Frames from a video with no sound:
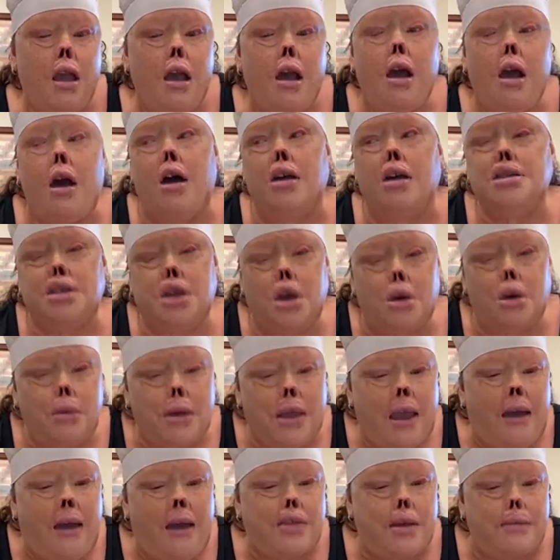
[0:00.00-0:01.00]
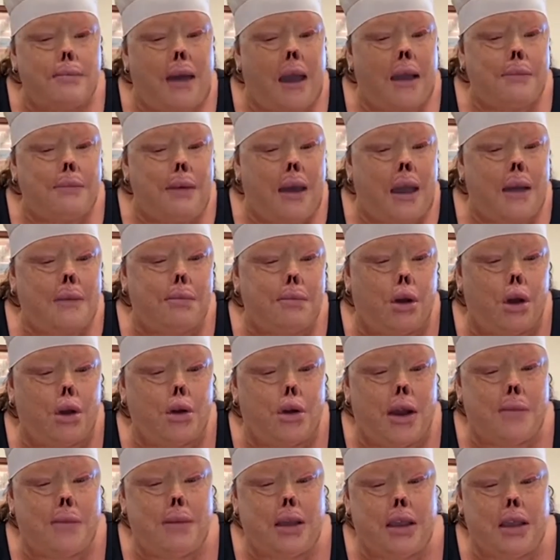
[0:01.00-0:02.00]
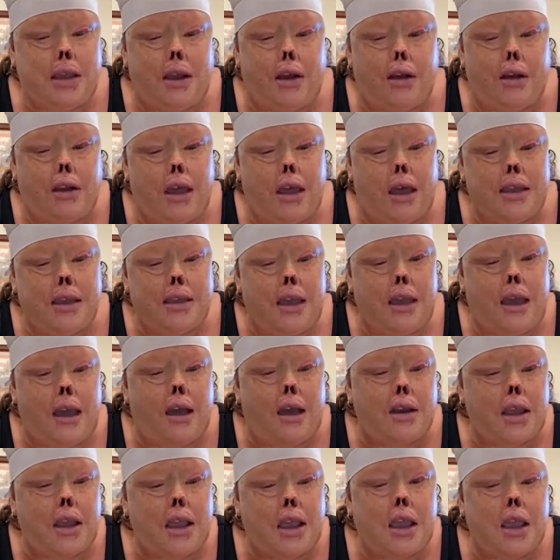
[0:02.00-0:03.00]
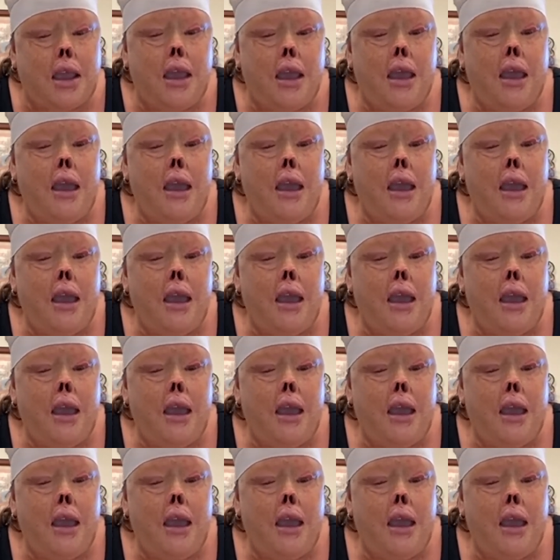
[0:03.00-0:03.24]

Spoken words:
Also, we have the backpack program in Caroline County,